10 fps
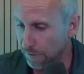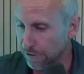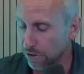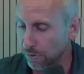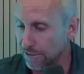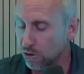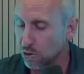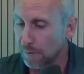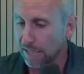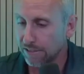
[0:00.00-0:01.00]
So this
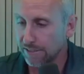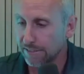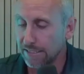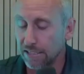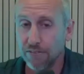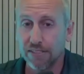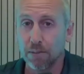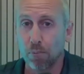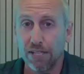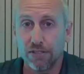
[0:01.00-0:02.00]
goes back to this idea of this
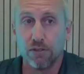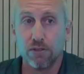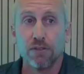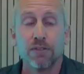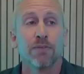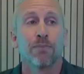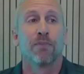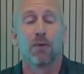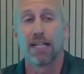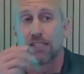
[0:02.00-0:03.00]
appraisal.
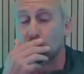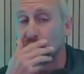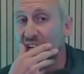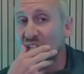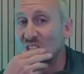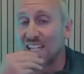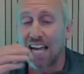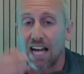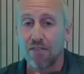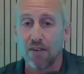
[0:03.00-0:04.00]
Okay, so it allows you to
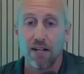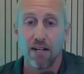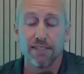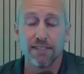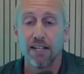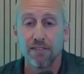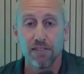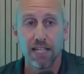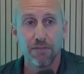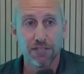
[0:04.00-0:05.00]
have a ton of
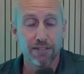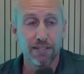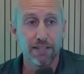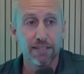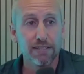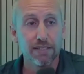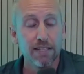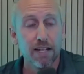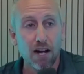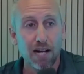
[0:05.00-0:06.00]
leverage. I think this
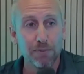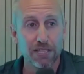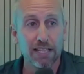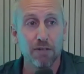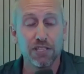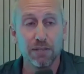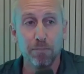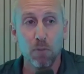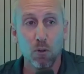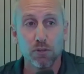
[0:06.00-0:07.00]
option allows the
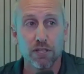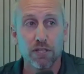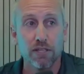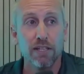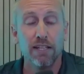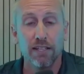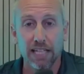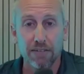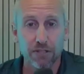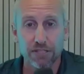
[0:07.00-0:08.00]
most
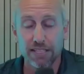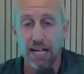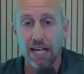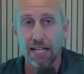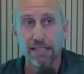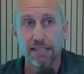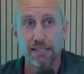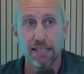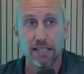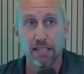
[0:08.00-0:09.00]
leverage, the
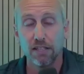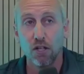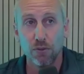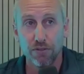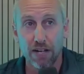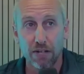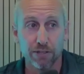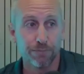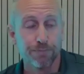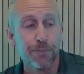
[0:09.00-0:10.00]
highest loan to value.